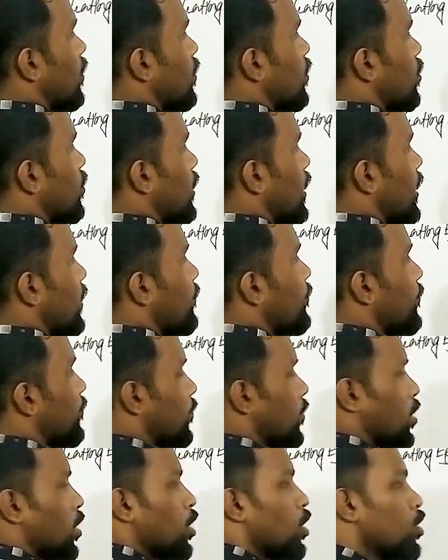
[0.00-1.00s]
Okay,
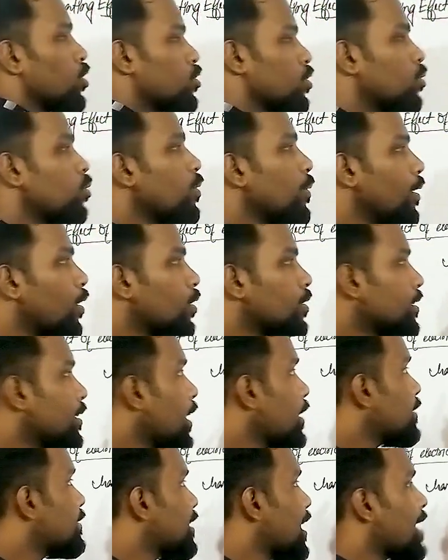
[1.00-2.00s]
so we will
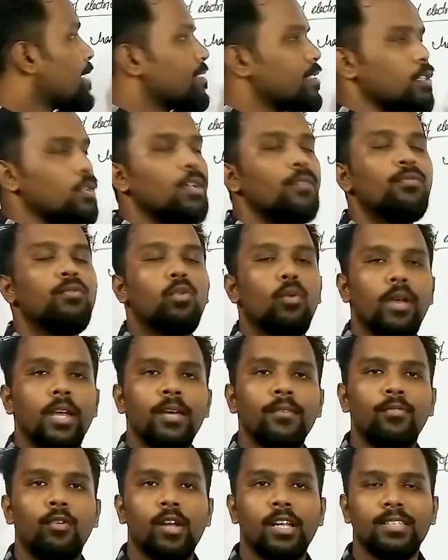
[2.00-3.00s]
consider that charge is actually
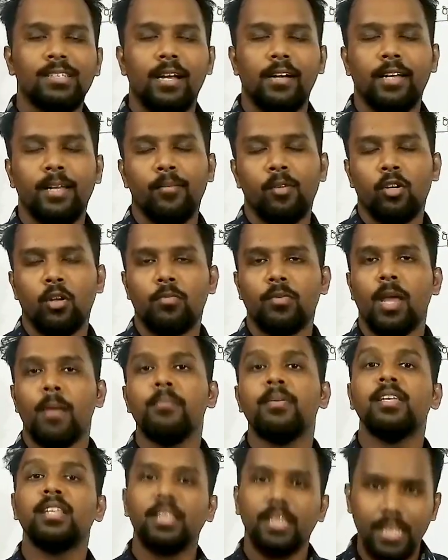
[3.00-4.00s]
flowing for a certain amount of
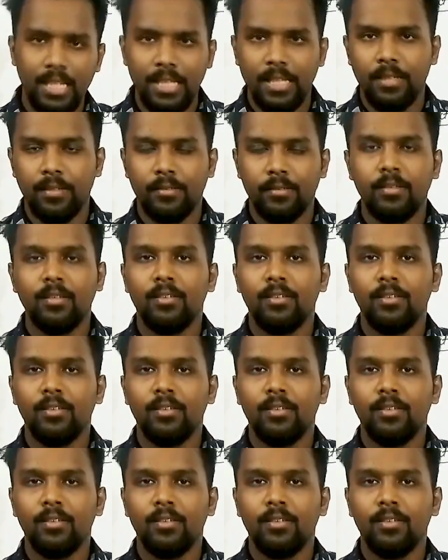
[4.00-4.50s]
time T.